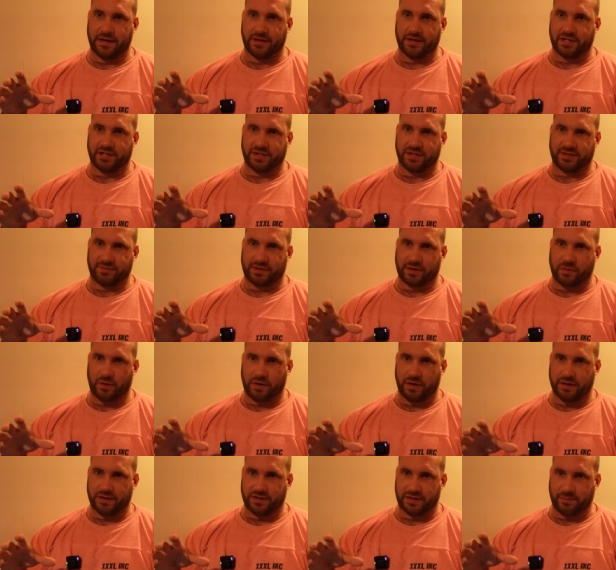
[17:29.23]
energy is
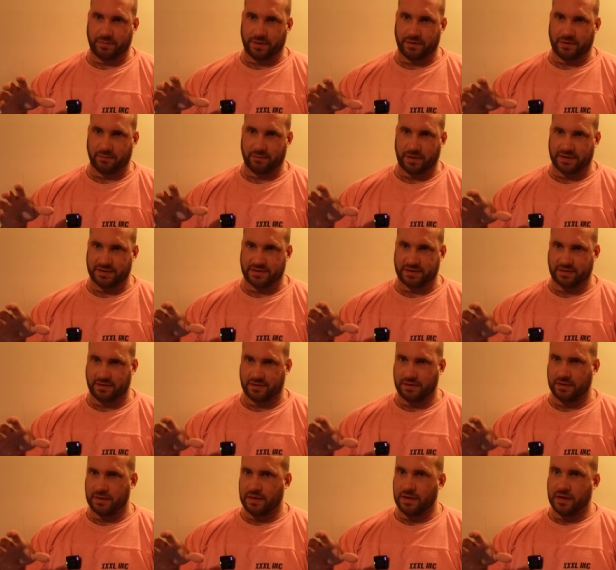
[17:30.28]
required to build
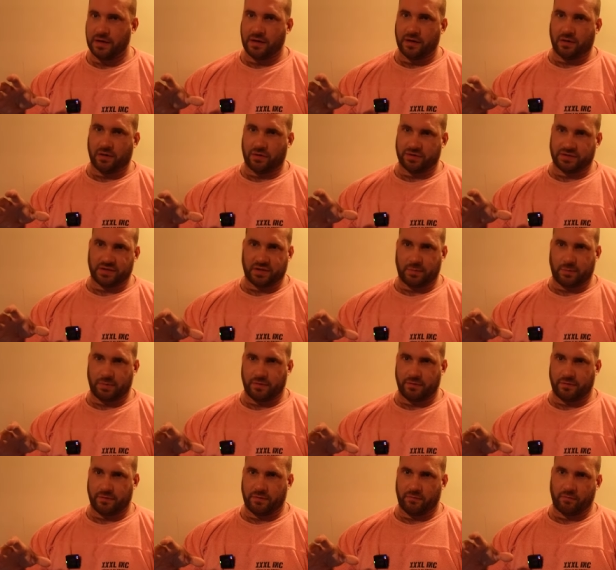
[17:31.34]
muscle on top
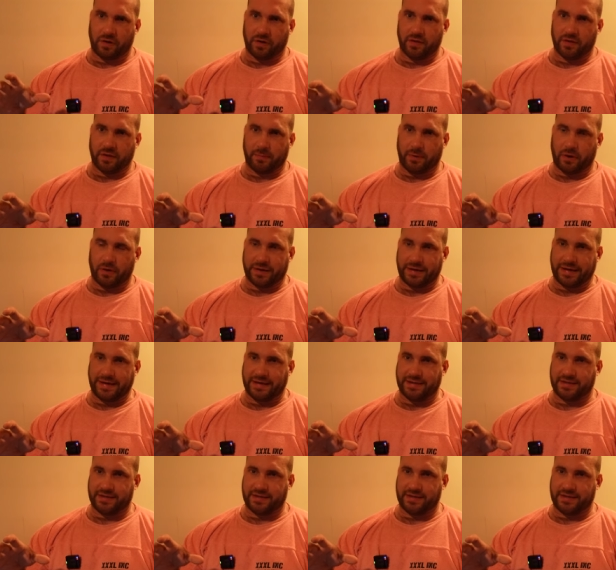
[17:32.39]
of run the body.